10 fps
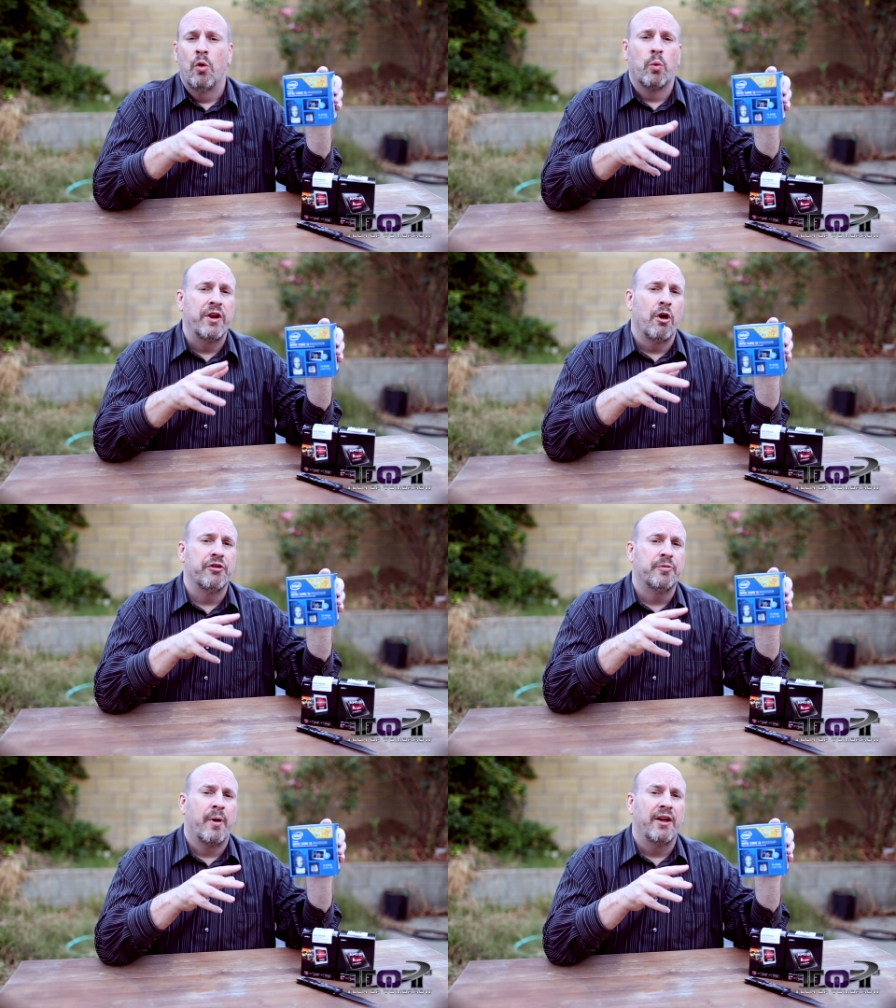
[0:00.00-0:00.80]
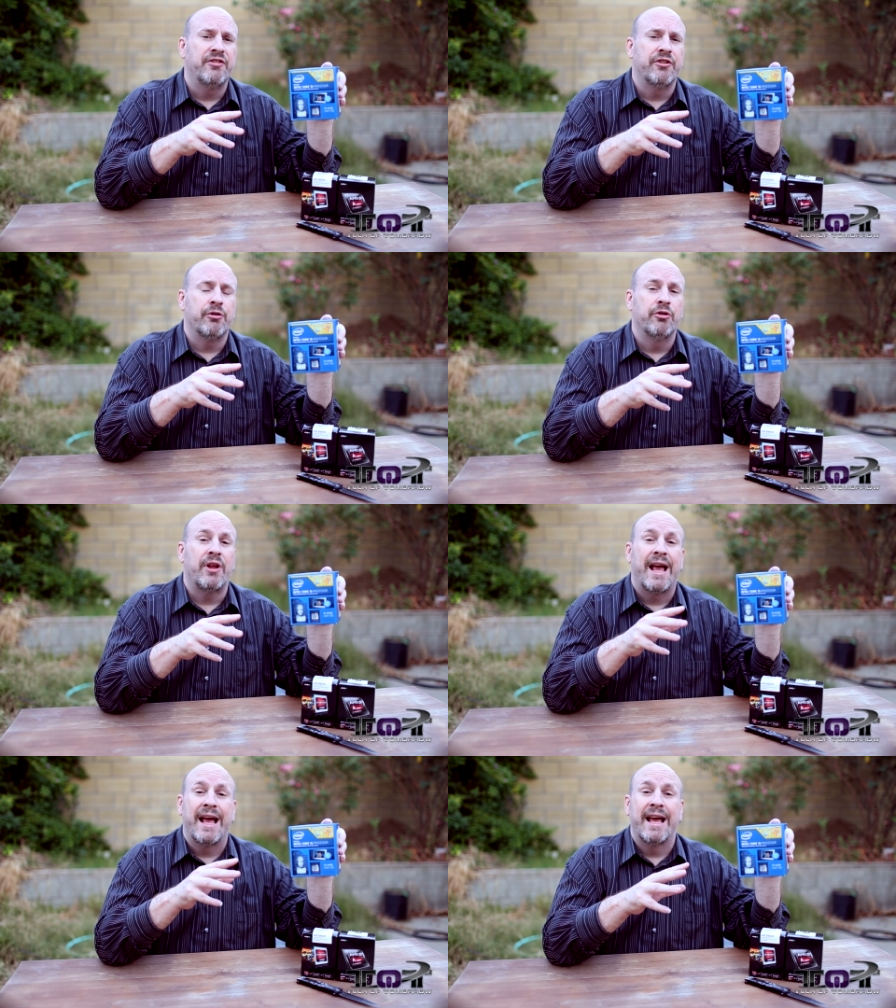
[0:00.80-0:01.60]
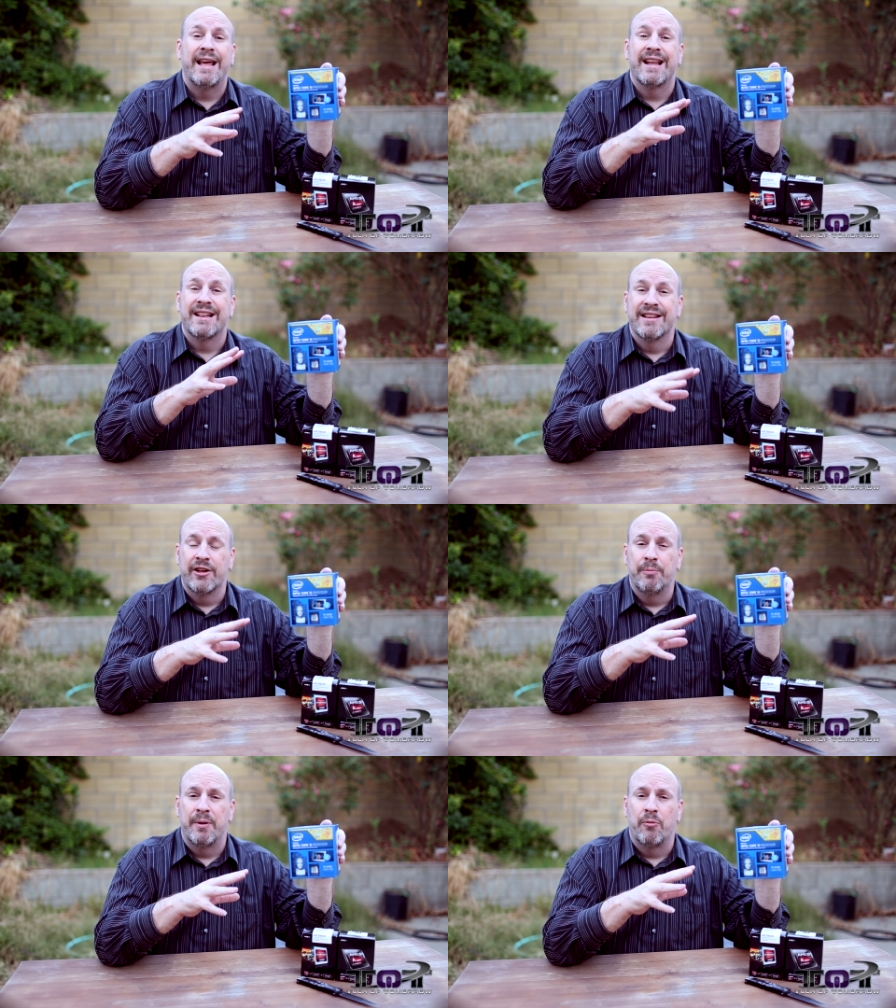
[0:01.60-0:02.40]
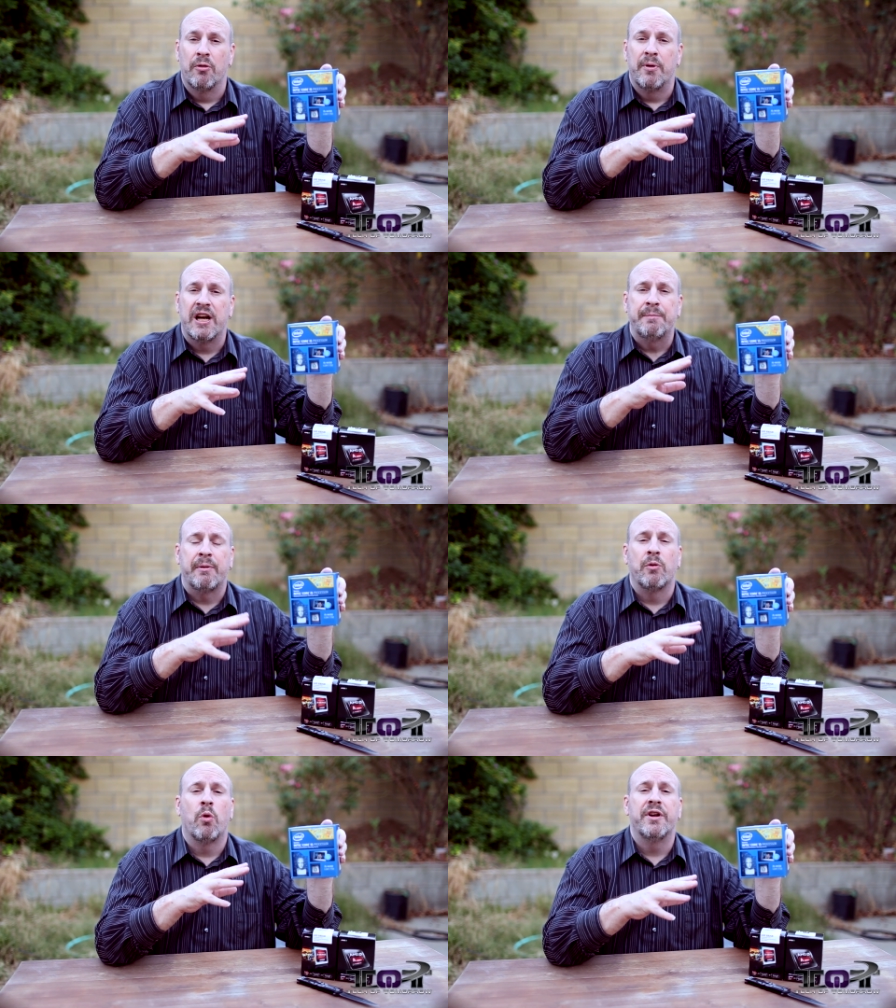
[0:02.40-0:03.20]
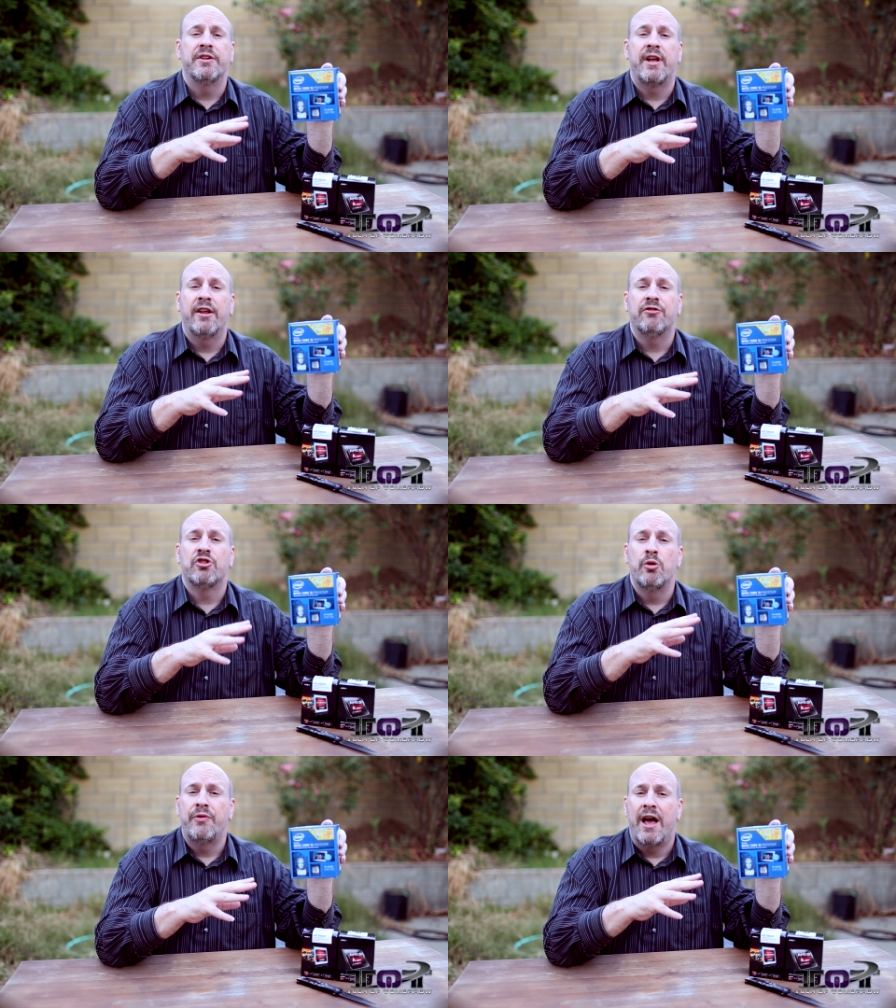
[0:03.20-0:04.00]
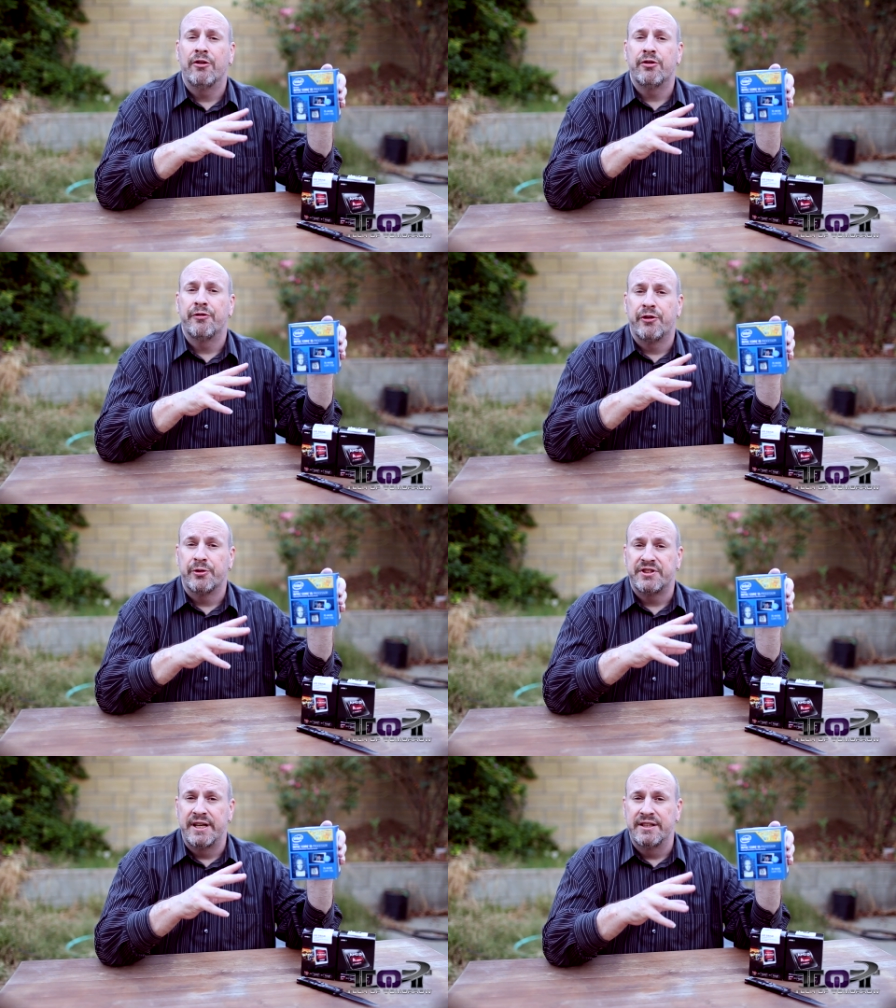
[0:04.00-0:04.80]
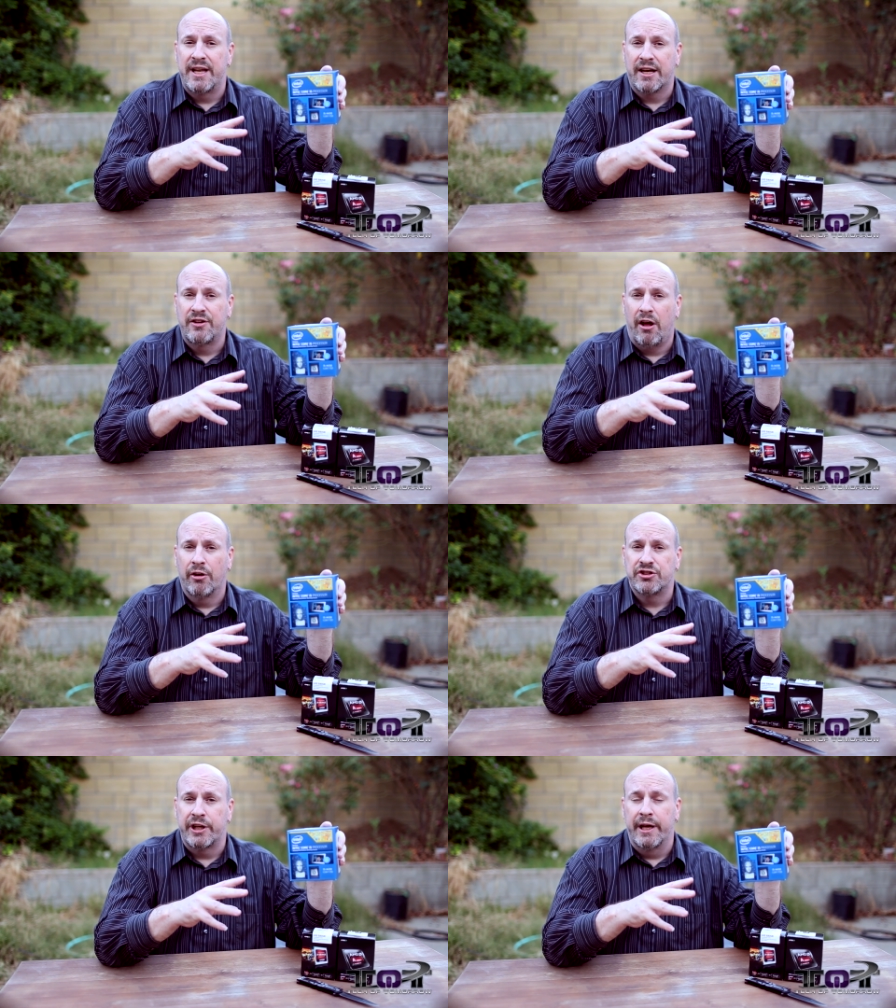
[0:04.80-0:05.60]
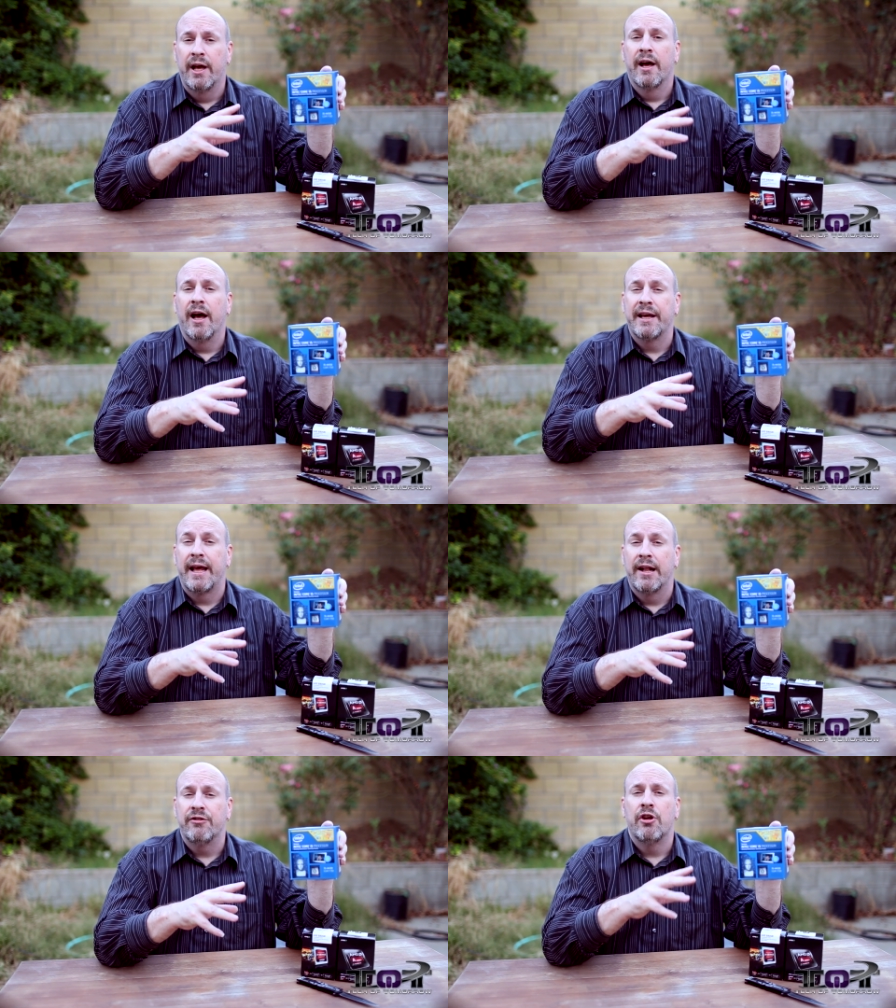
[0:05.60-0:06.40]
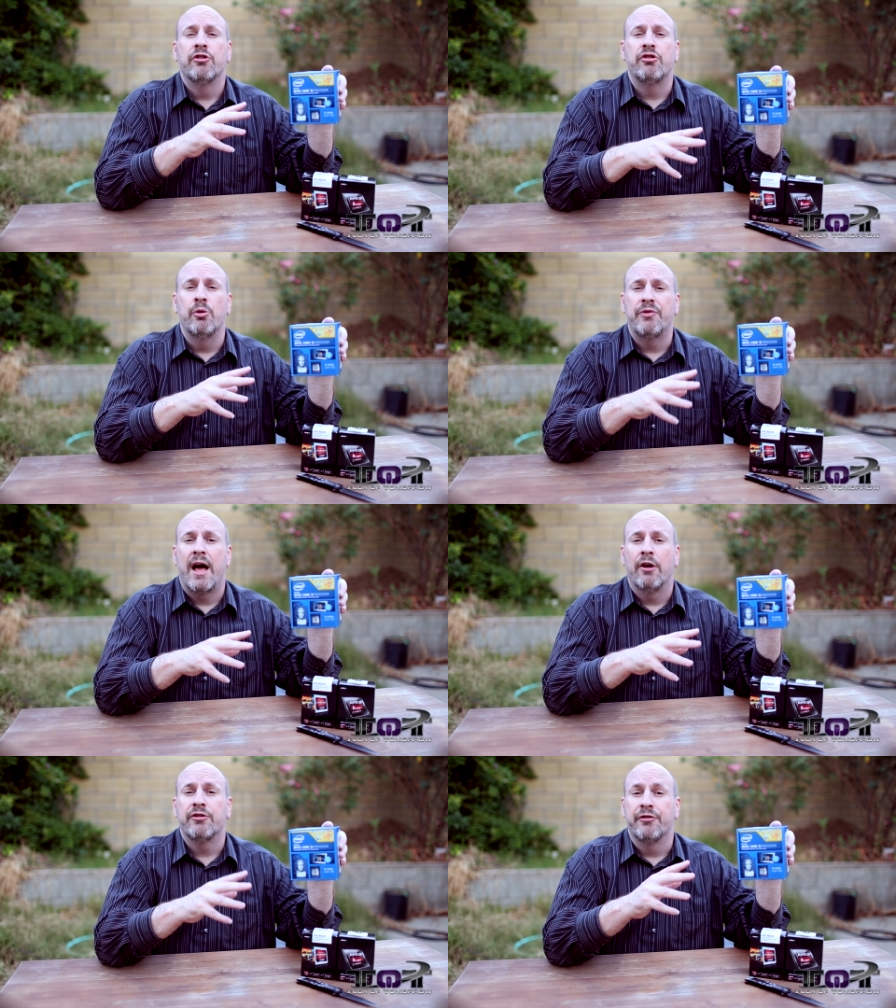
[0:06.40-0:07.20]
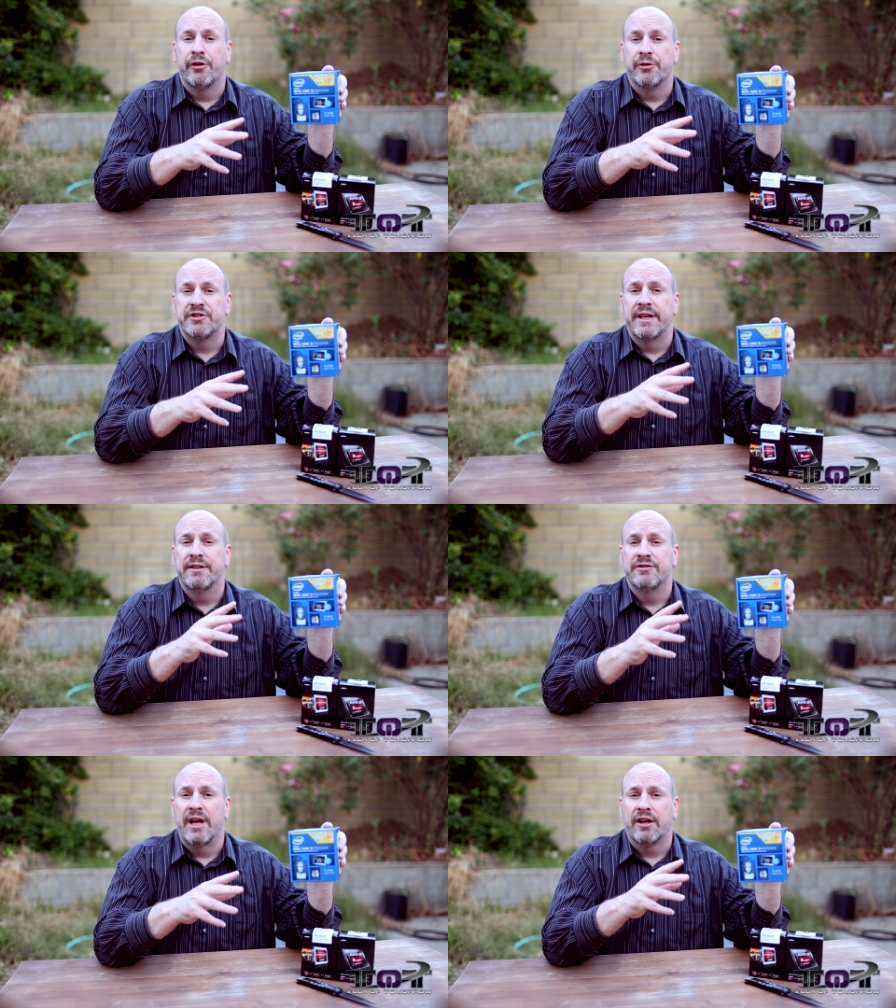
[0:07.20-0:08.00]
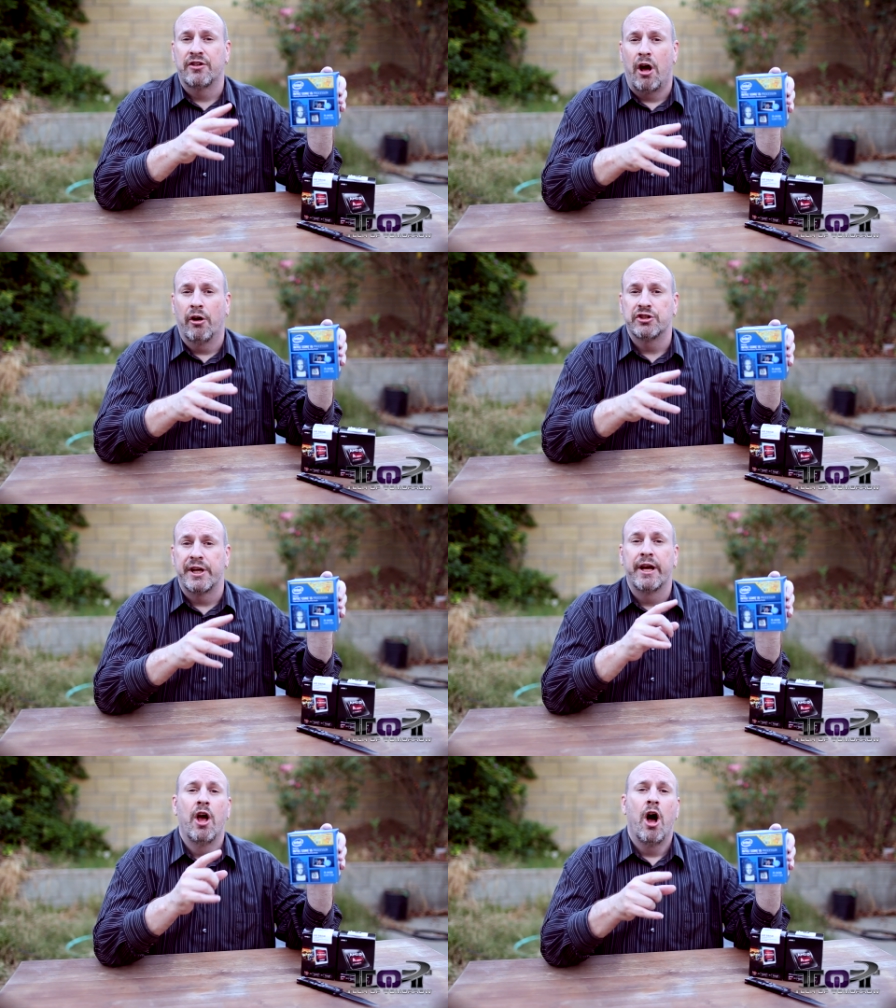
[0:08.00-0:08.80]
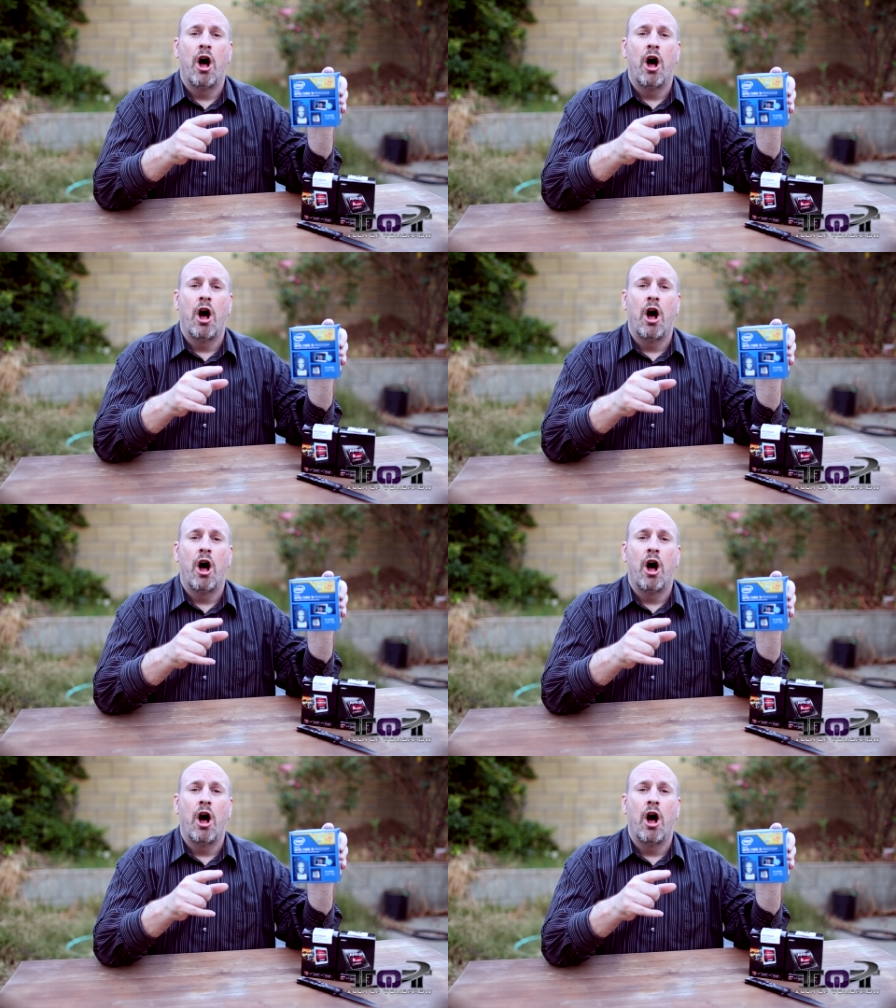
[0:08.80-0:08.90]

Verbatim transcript: We know this processor is a little bit more money, but we want to test two thousand thirteen technology against two thousand thirteen technology.